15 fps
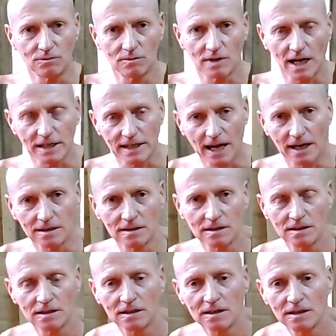But not
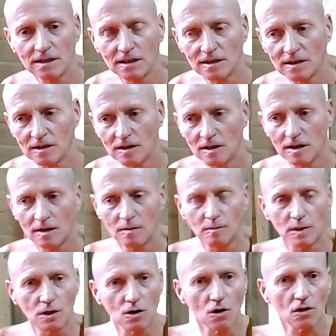long, and I was in my
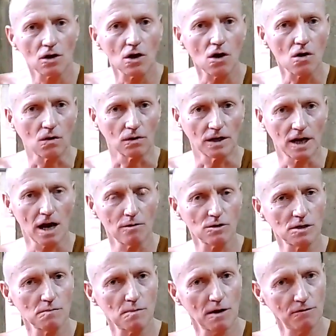40s, so anything
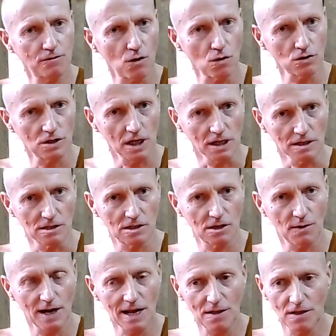younger than that, you
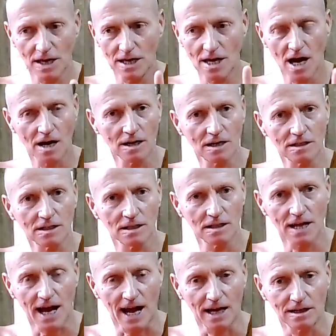can do it, no
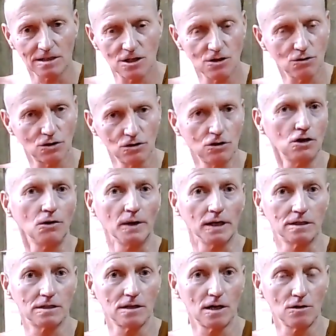doubt about it,
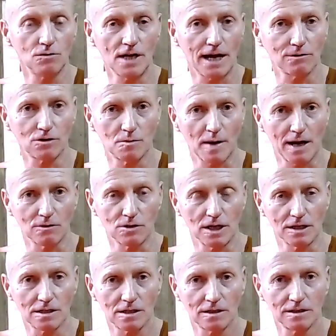unless you have some
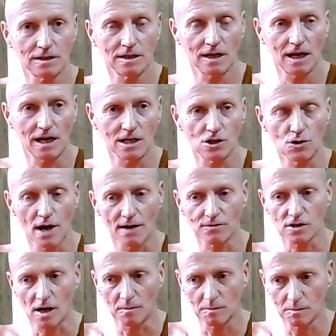bone
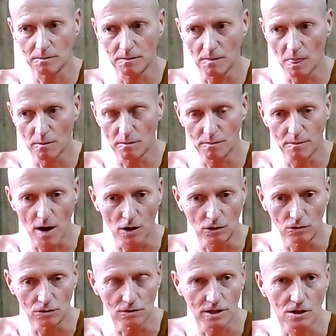disorders. And
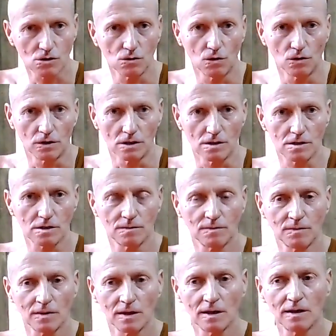then just be careful
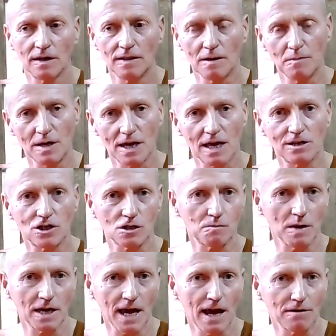and take medical
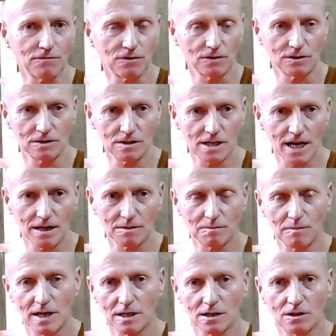doctor's advice on
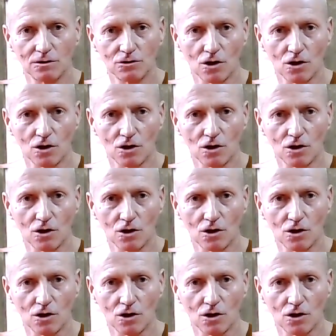that.